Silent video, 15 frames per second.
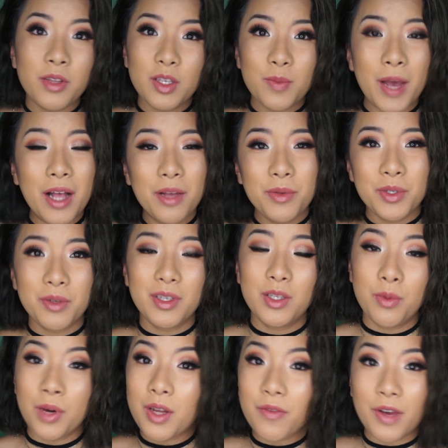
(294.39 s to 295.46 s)
this palette was only
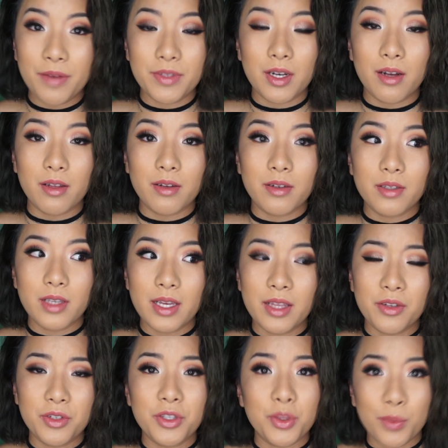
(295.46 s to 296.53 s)
$25, and
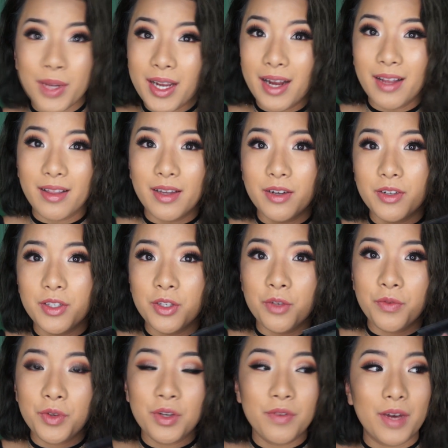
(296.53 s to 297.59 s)
there's 3 highlighters, so
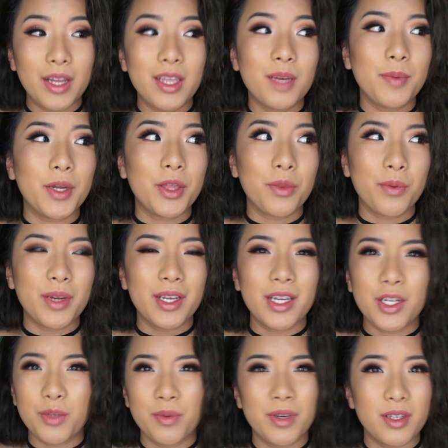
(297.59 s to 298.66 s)
if you divide that by 3,
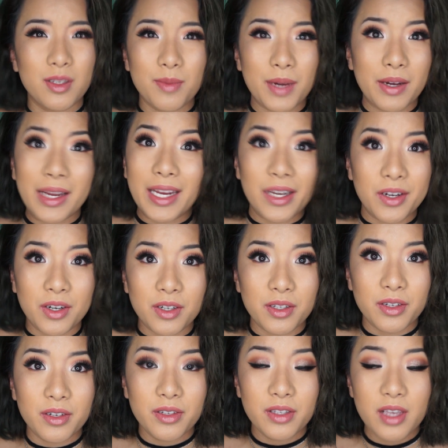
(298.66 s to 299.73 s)
each one is about
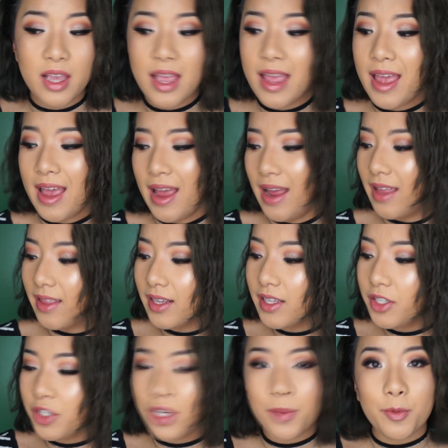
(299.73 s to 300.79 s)
$8. And
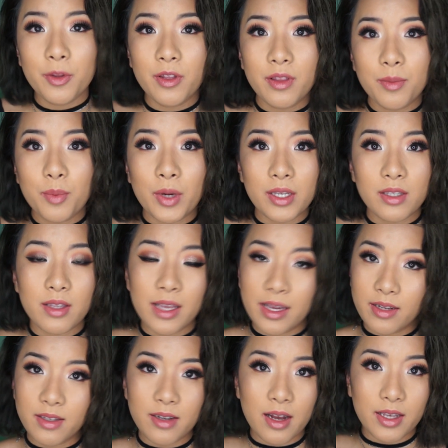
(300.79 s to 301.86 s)
that's cheaper than the price of the
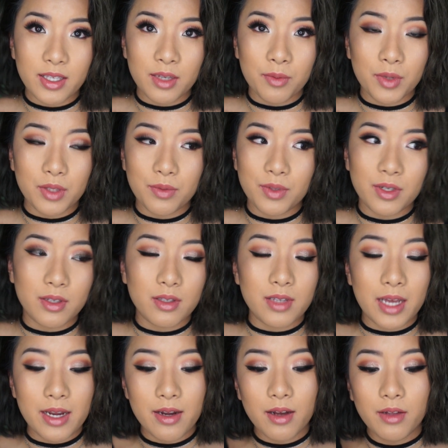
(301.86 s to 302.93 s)
Anastasia ones, which is
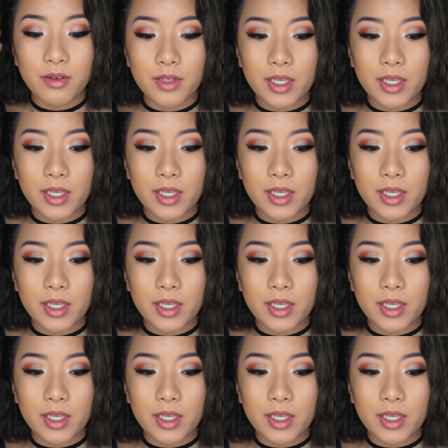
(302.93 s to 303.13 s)
$10